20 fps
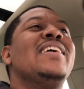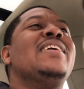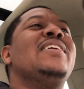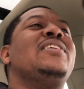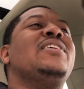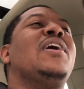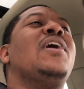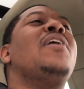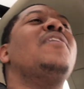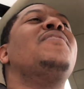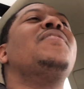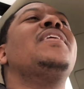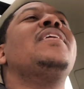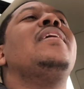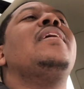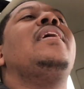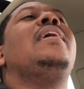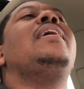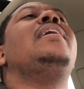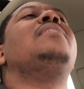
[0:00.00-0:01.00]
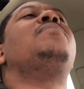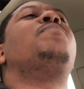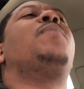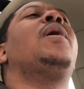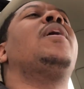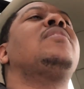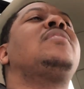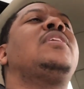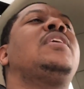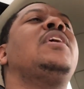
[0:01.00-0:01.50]
Jehovah, he's
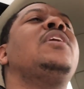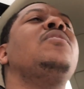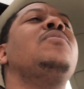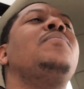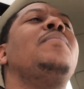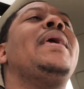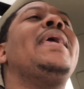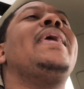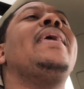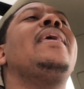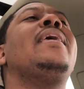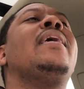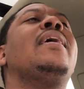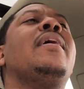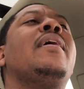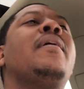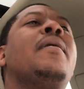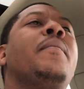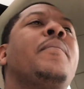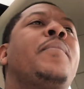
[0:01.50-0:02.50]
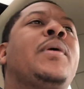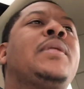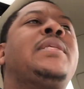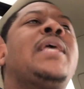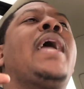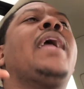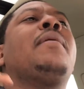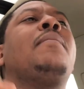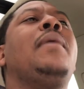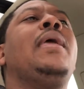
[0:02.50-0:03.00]
persecuting me.
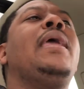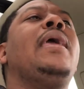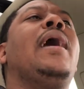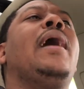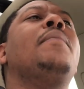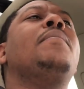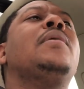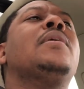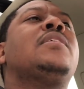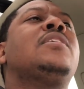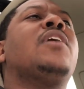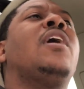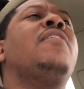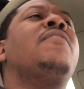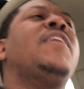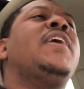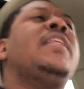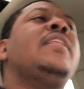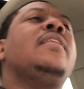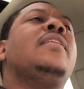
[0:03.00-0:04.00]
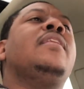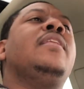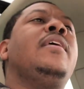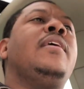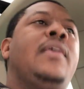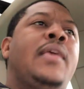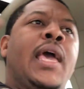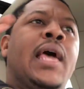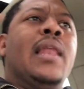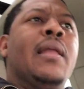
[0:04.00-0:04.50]
Protect me. I'm your servant.
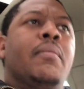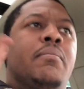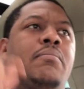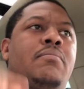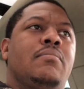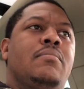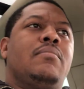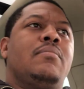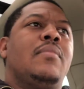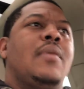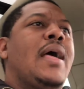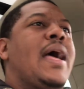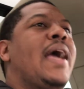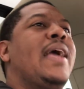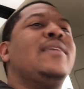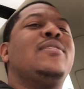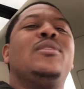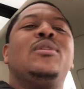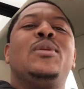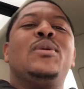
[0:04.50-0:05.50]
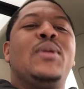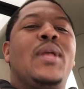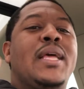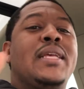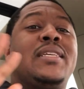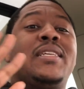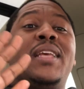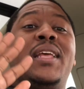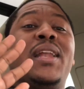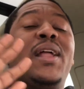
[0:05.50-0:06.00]
Kill him. I used to do that
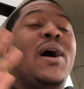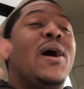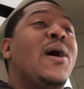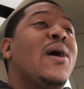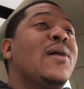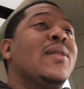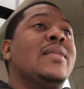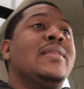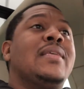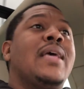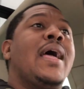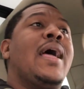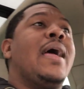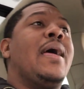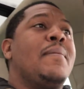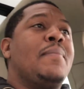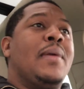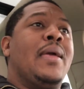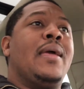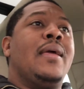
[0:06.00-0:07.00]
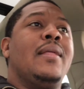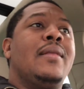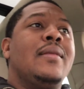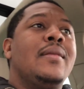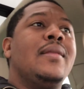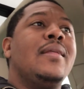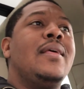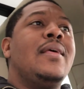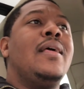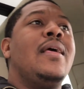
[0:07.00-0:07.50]
shit all the time,
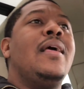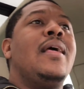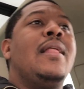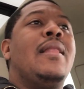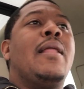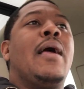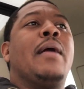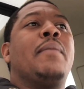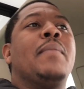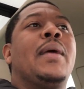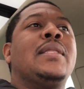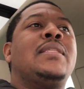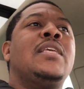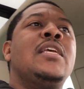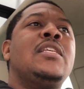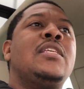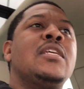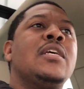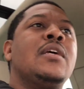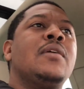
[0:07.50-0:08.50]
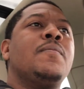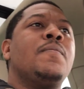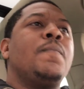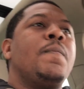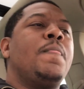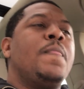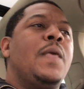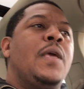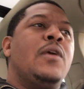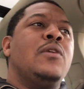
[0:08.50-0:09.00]
man. Like, my teacher,
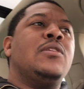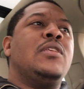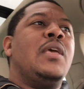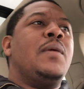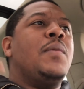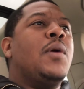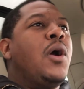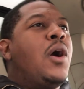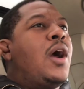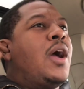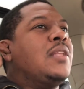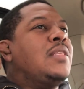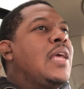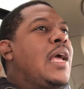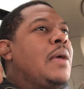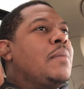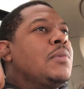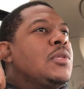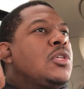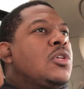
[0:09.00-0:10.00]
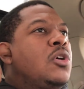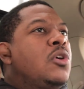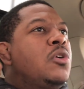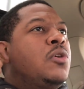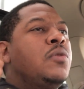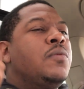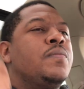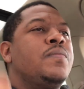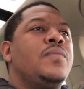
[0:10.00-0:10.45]
he was giving me a hard time in school.